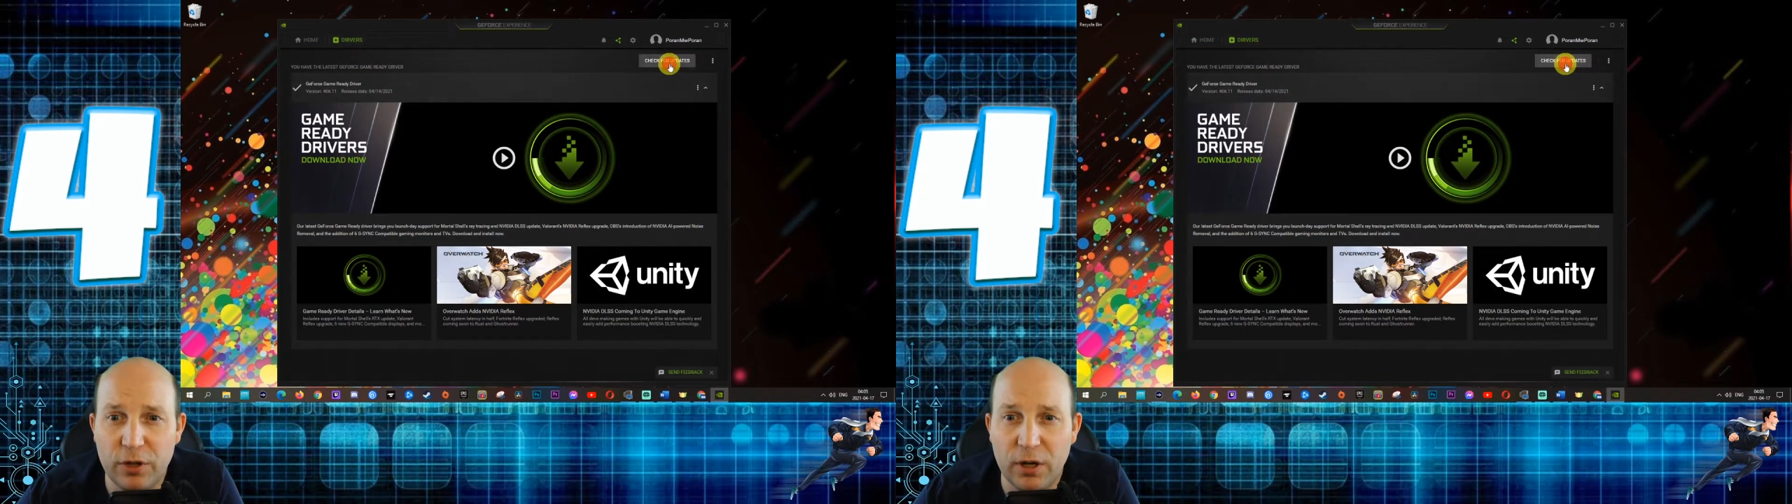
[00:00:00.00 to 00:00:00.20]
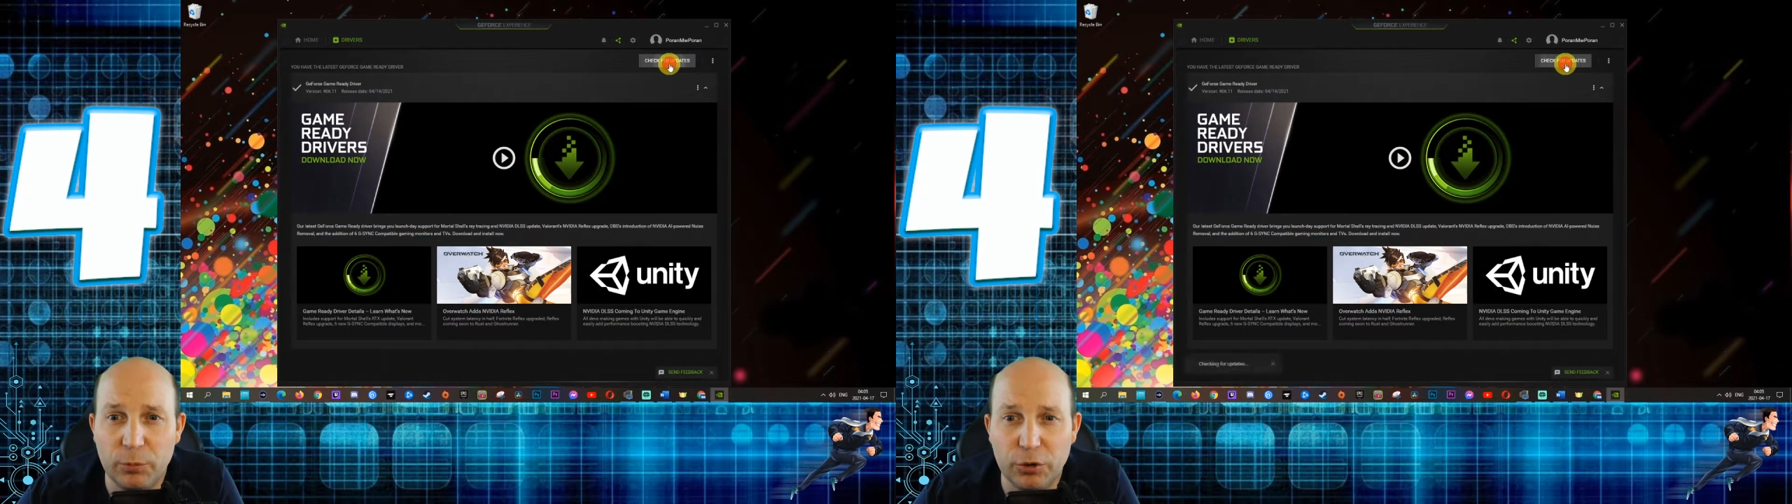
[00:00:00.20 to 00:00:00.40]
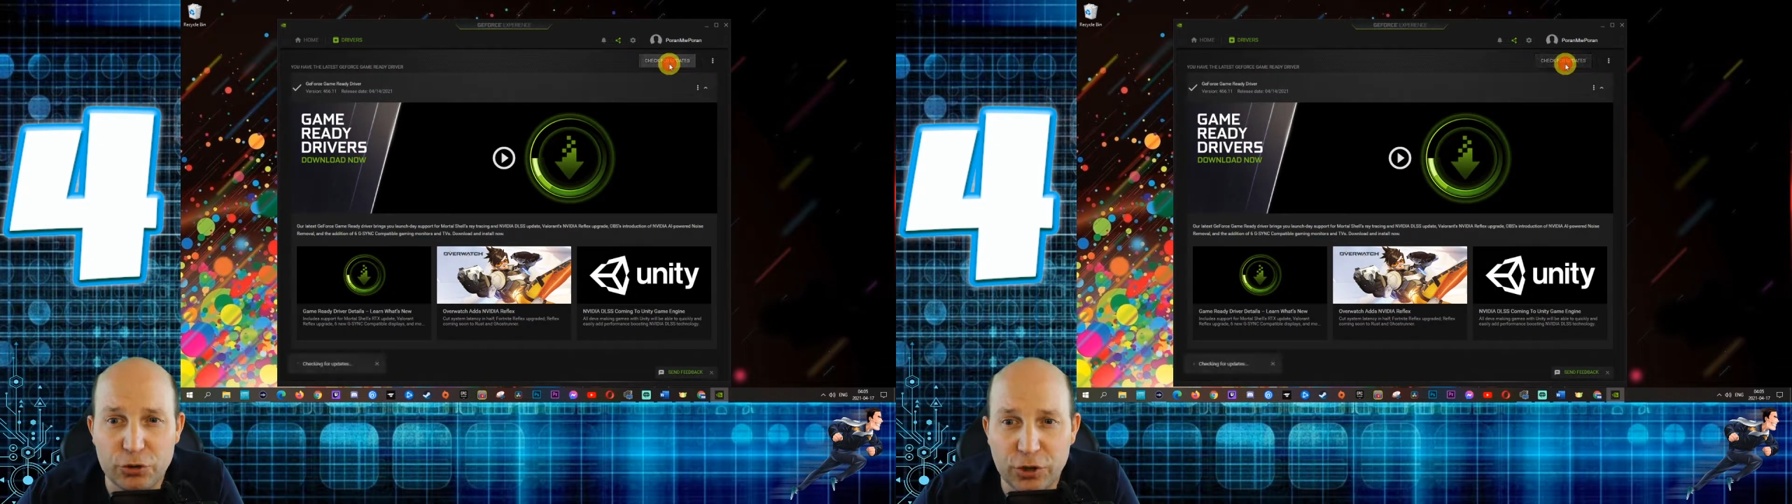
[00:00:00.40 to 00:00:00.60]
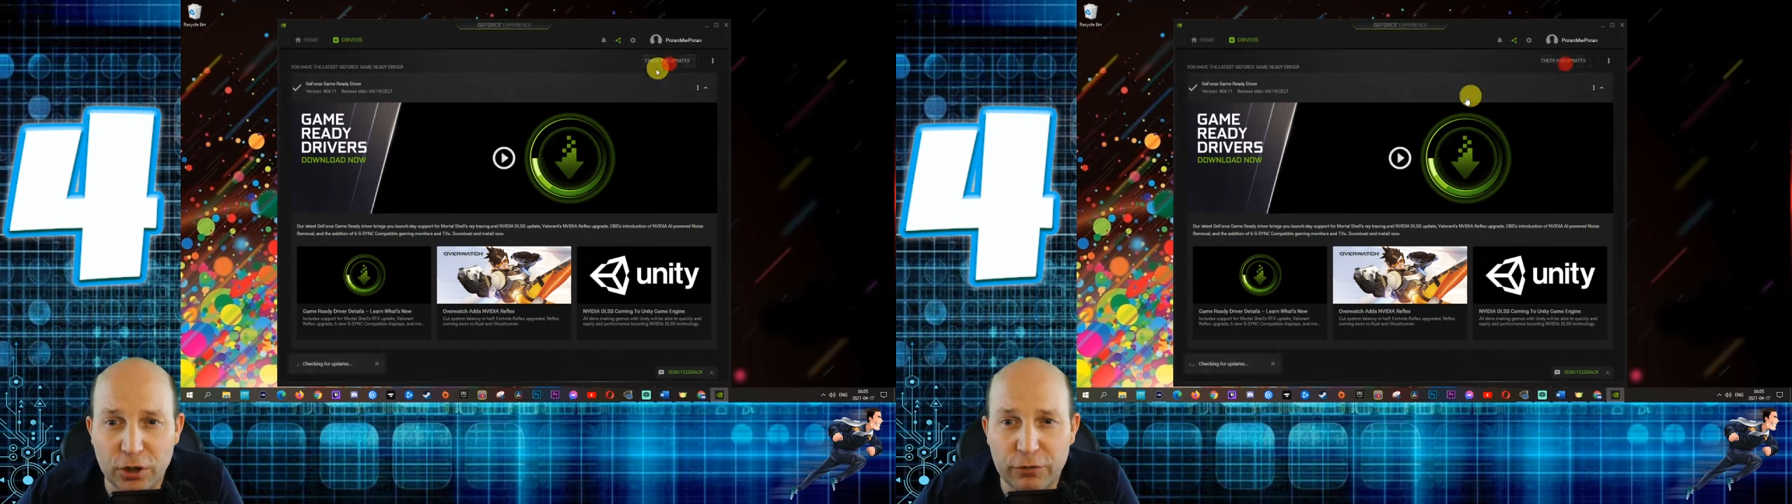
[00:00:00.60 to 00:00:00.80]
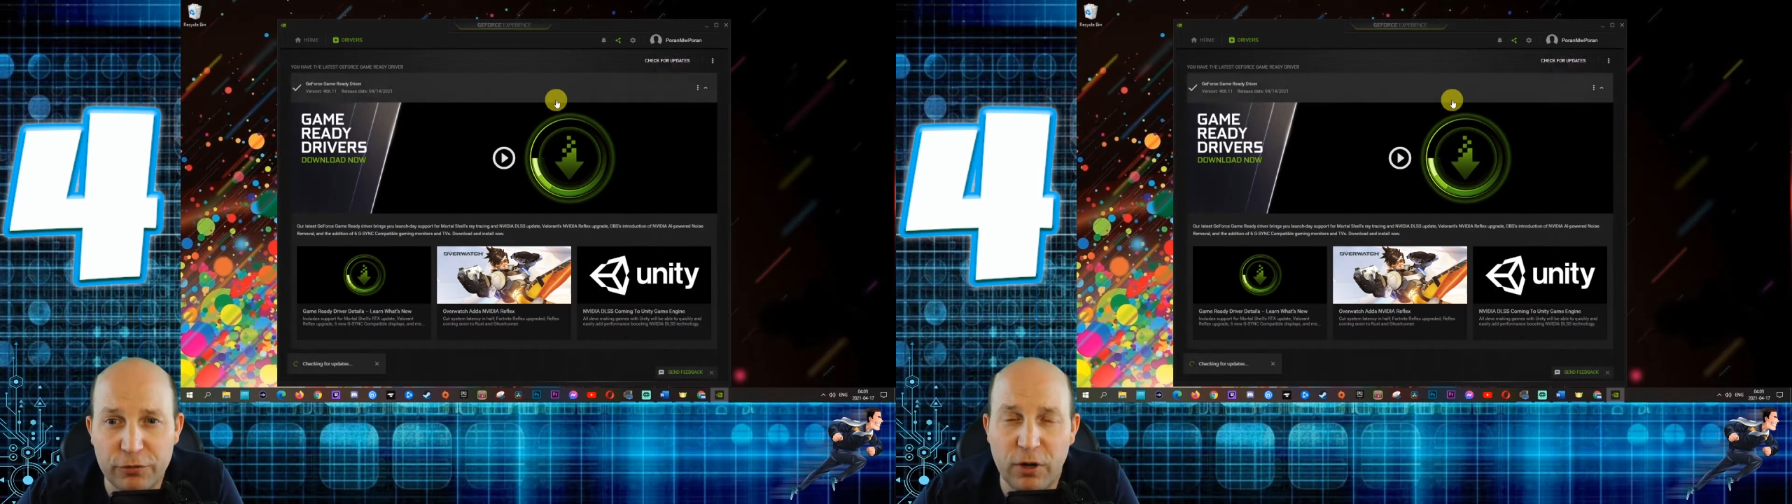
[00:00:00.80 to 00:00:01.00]
and I'm going to check
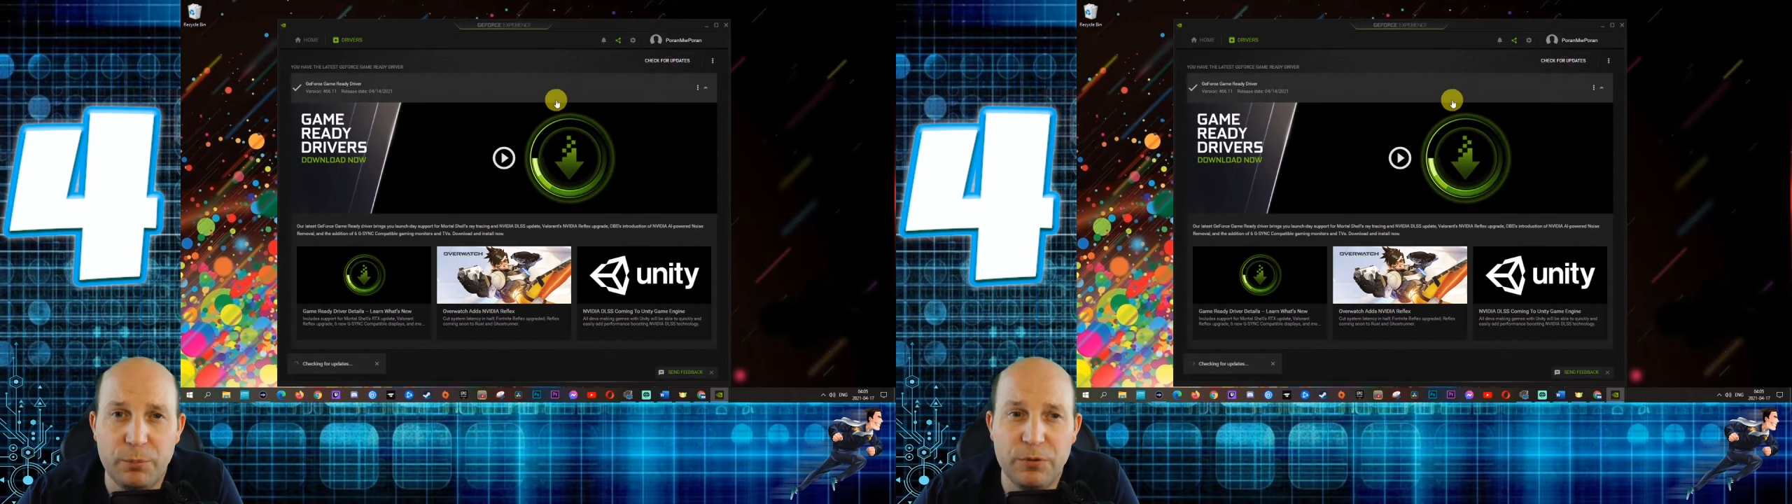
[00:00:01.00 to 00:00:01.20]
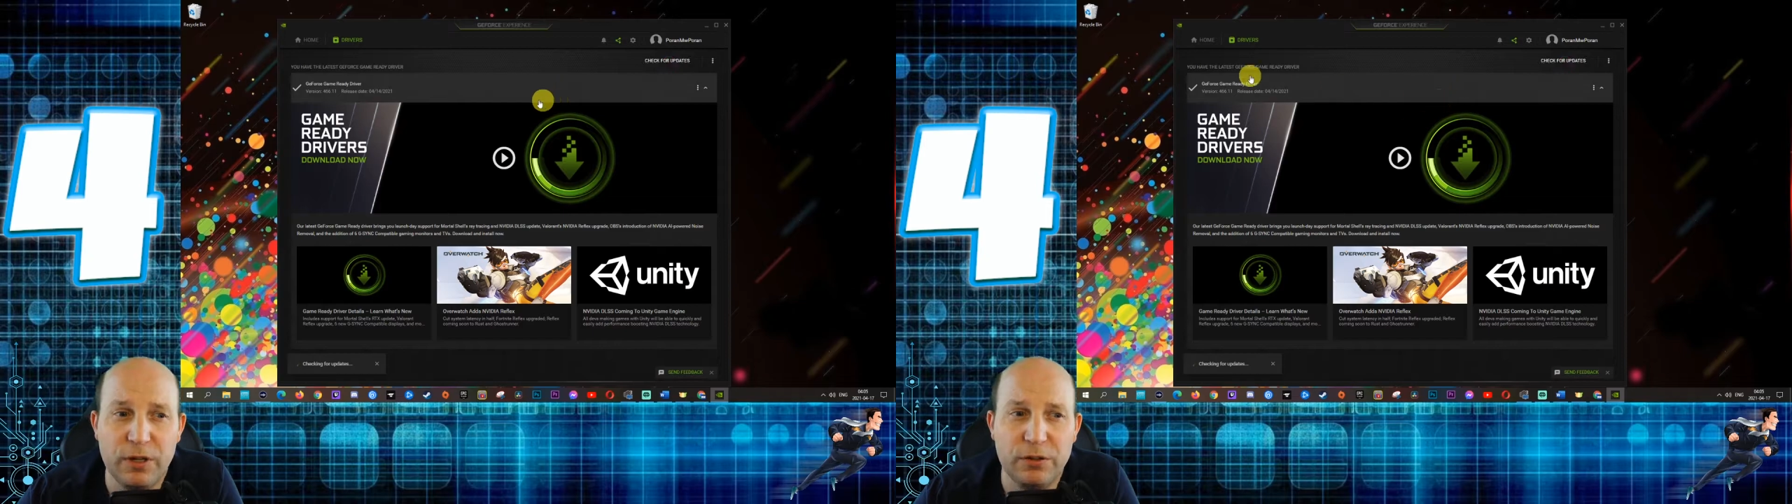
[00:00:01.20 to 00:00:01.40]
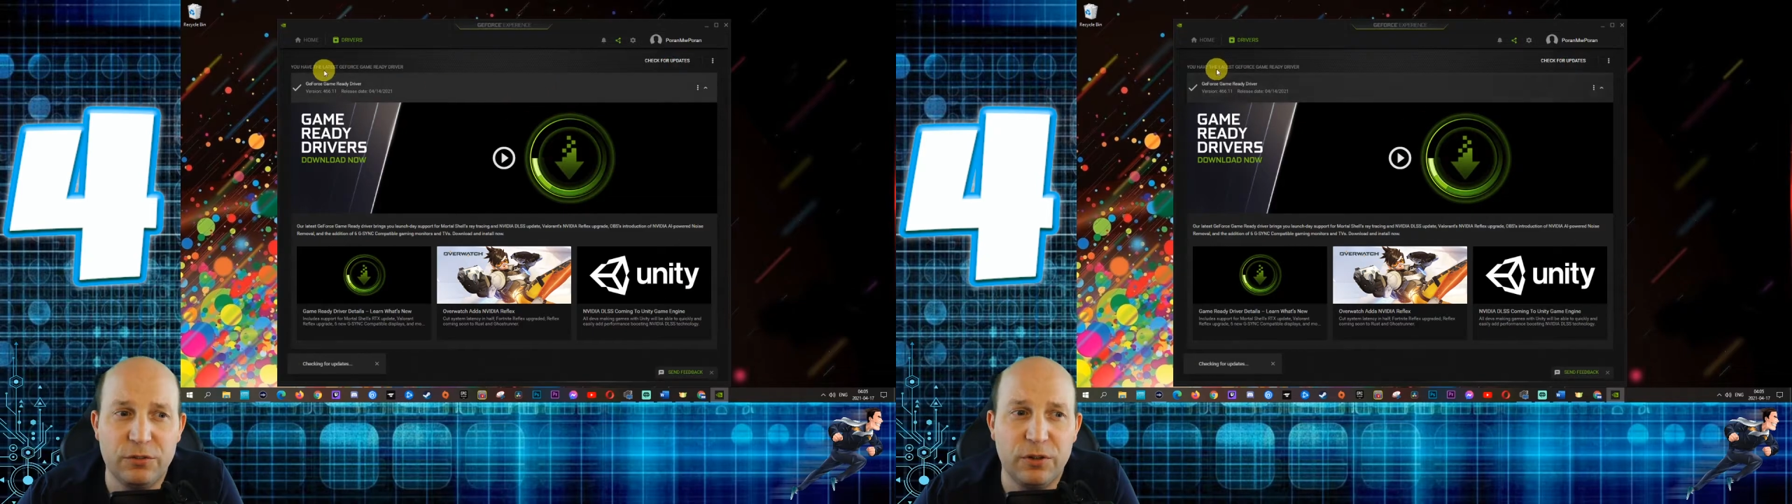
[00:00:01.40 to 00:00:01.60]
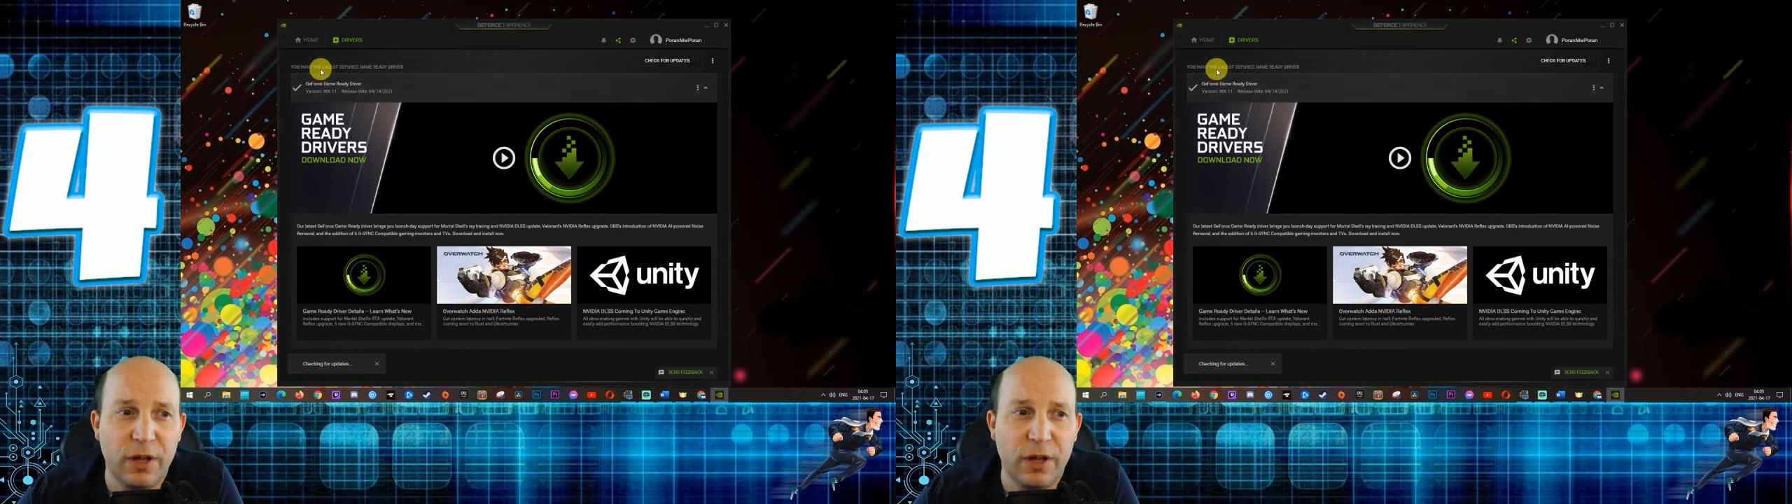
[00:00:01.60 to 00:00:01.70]
for updates